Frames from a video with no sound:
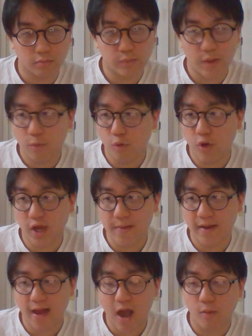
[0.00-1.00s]
People look at
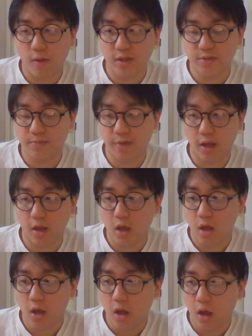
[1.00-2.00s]
me now, especially my
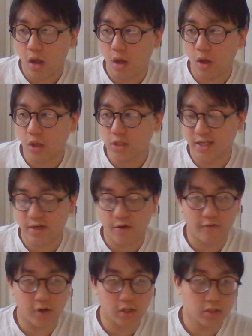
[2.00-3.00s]

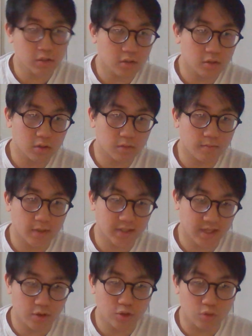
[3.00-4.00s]
secondary friends,
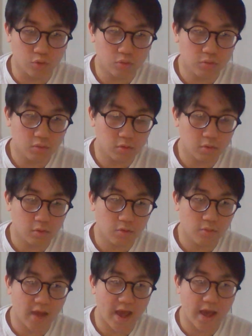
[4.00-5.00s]
secondary school,
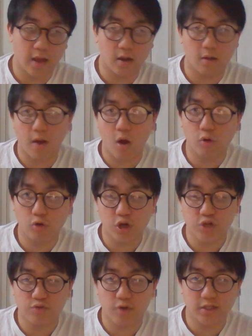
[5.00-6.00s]
and my old
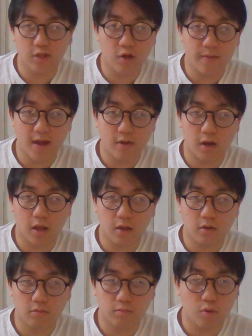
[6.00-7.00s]
college friends, they look at me now, they're
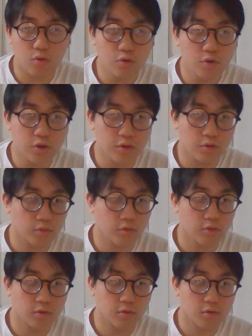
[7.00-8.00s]
like, bro, who are you?
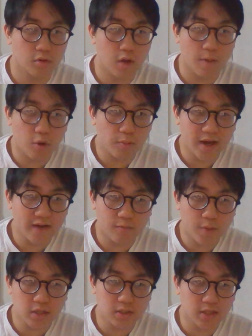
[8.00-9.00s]
I'm a completely
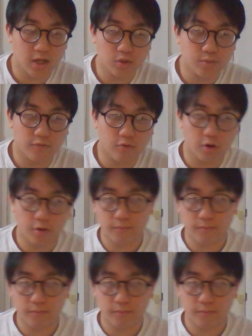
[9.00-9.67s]
different person than I was before.